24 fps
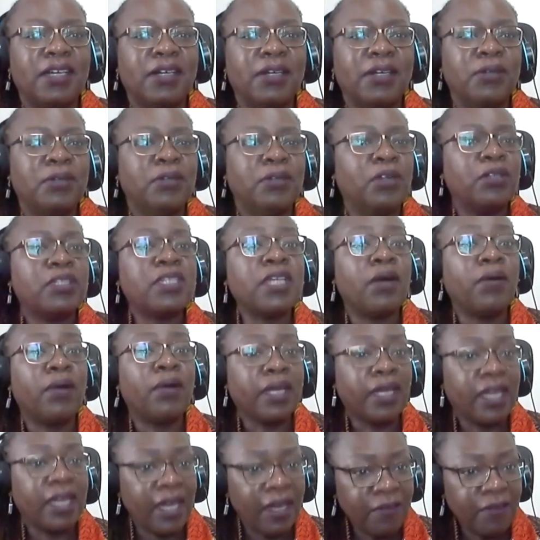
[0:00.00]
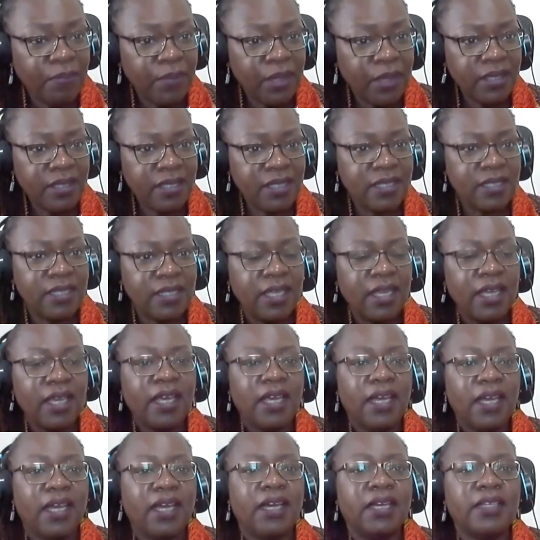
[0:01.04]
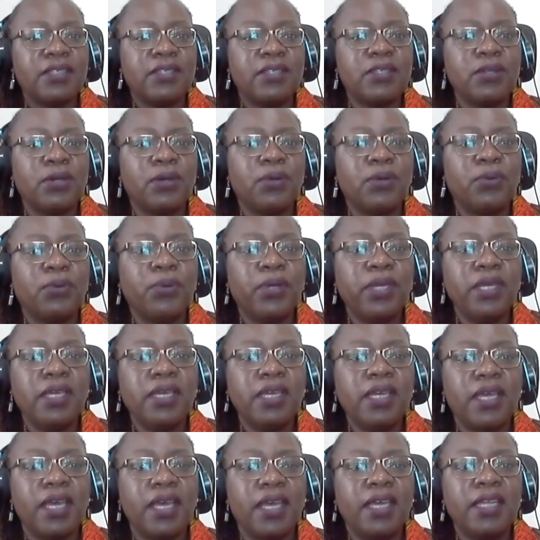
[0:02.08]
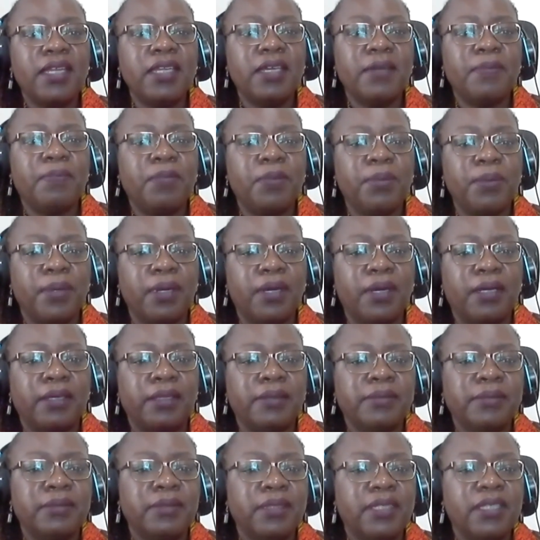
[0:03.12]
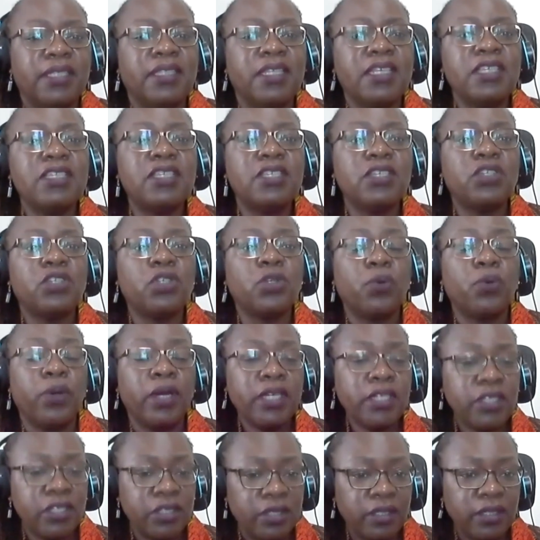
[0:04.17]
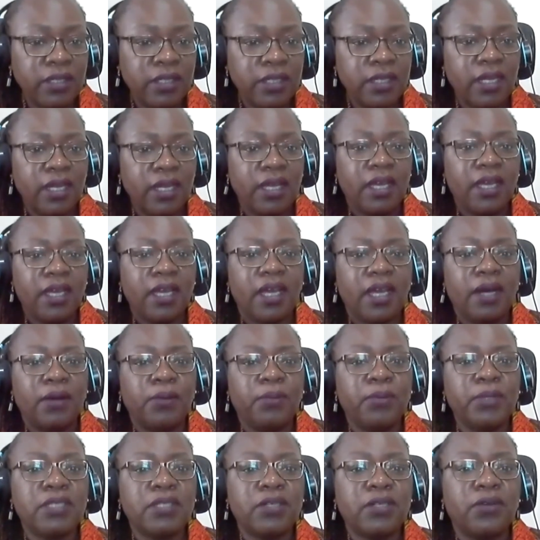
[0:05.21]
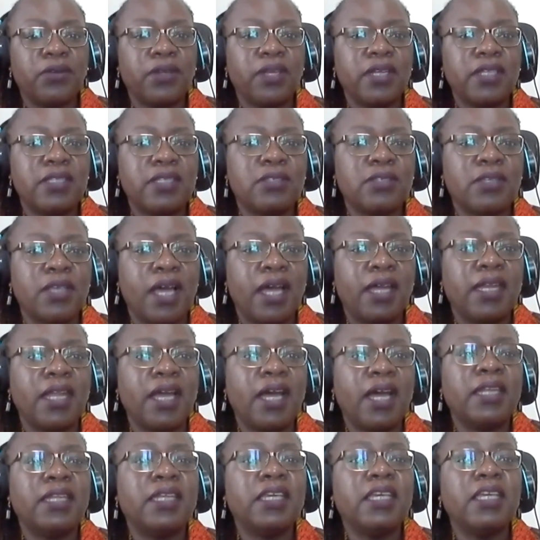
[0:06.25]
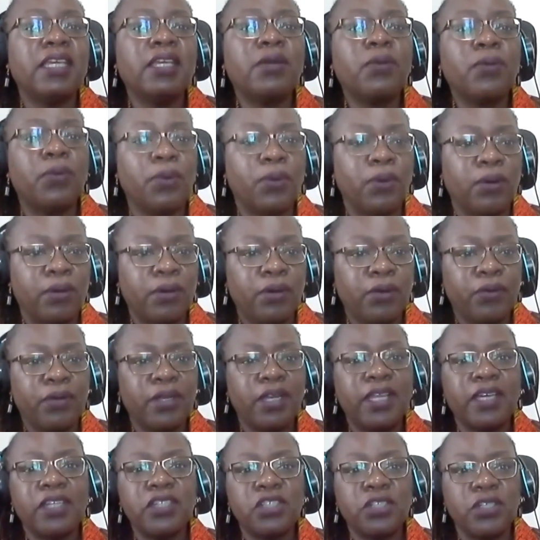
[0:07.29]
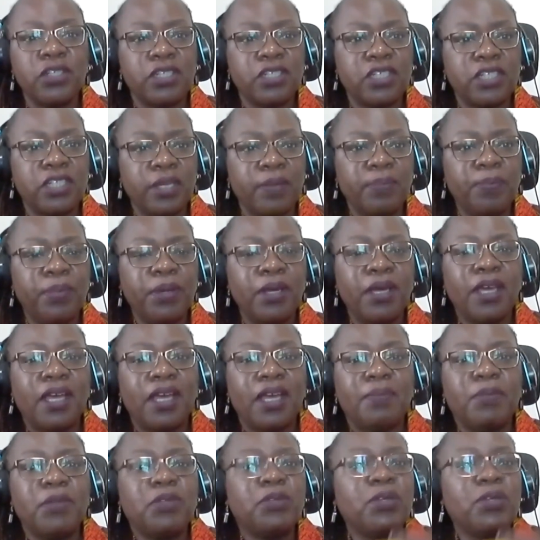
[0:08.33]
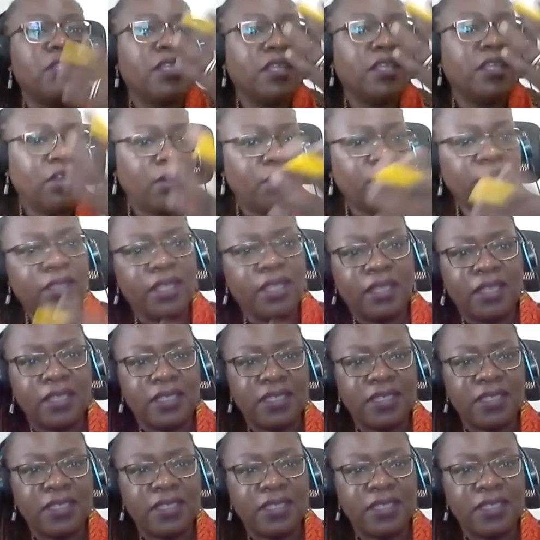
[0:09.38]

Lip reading: not our governments. So we end up in this situation, which creates an unequal relationship between the North and the